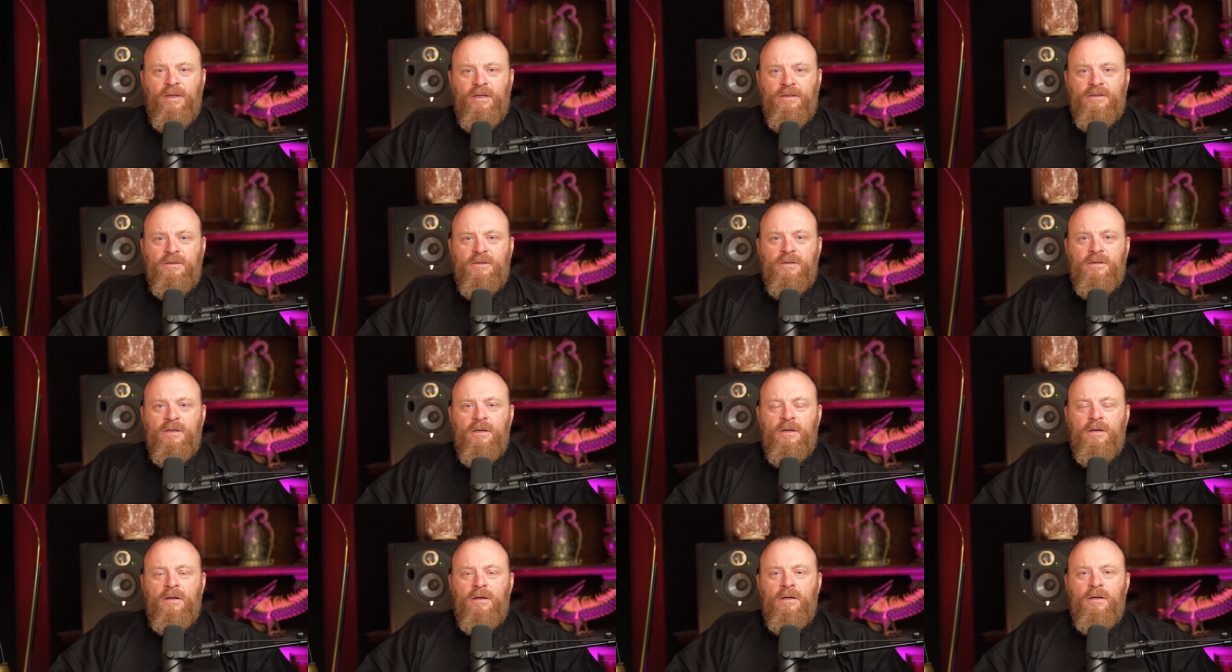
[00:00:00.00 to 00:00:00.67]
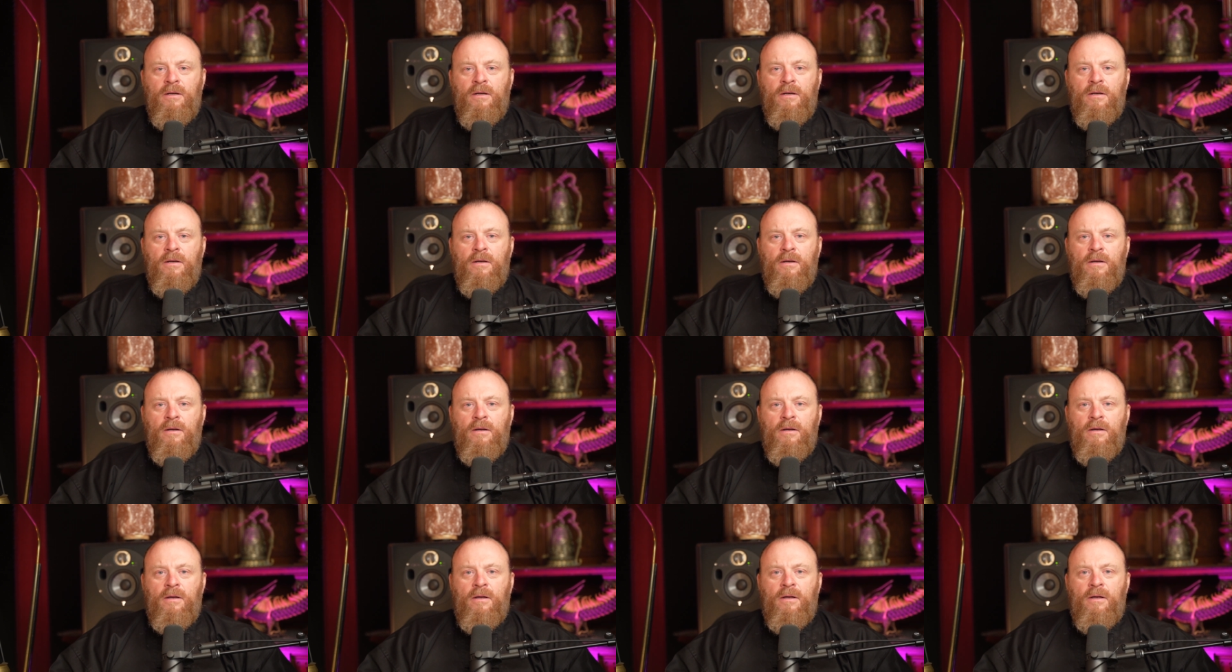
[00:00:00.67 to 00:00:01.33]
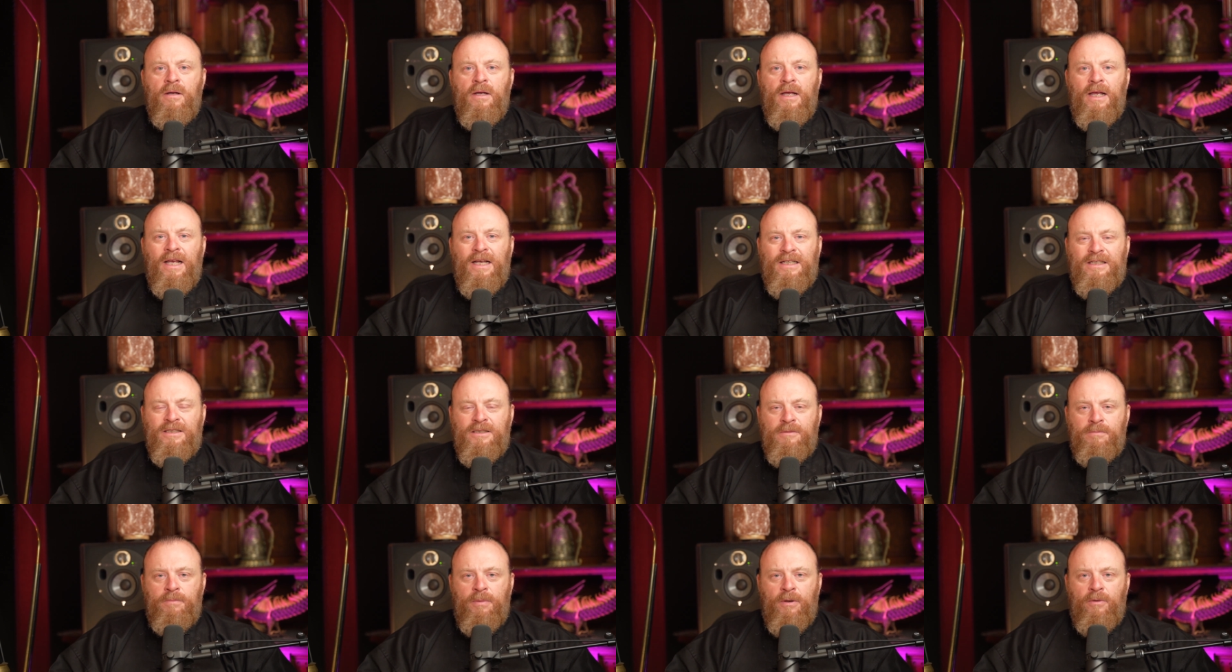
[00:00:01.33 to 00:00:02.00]
this
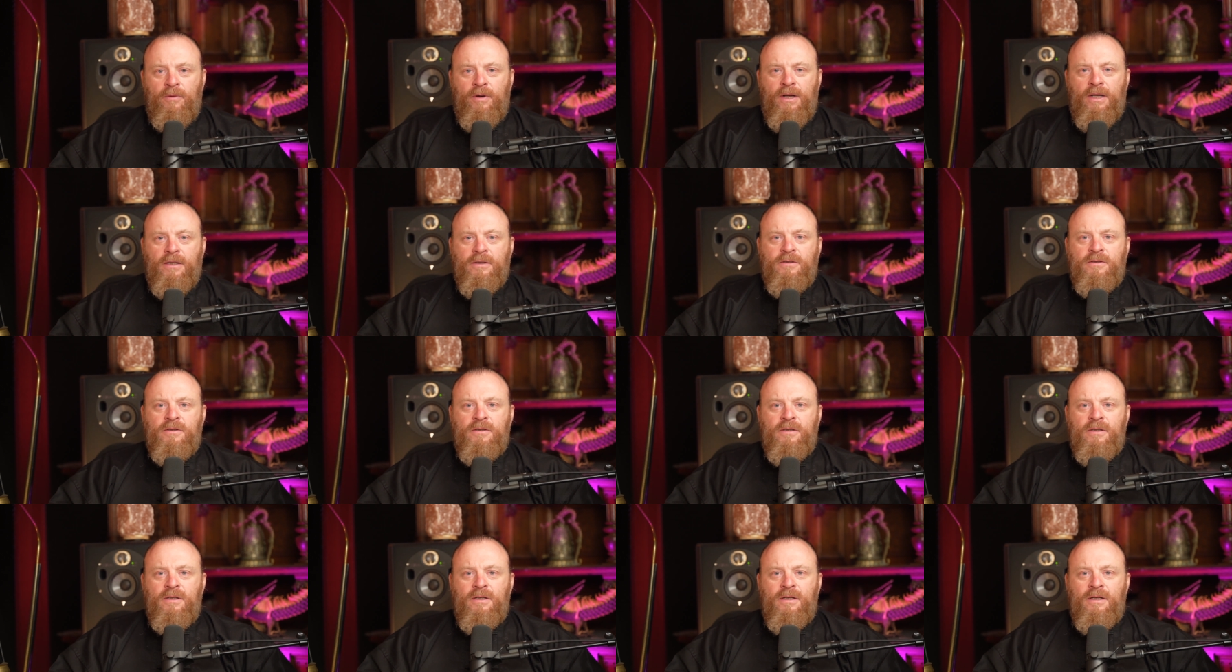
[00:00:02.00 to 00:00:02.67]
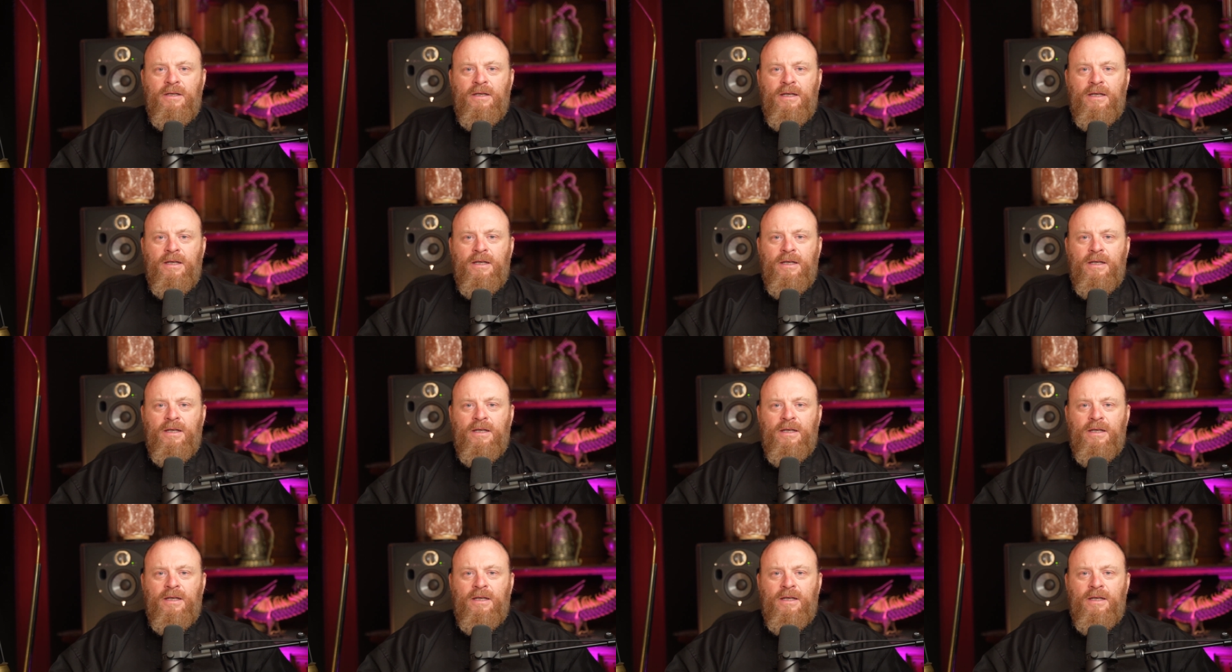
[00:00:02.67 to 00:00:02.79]
experience.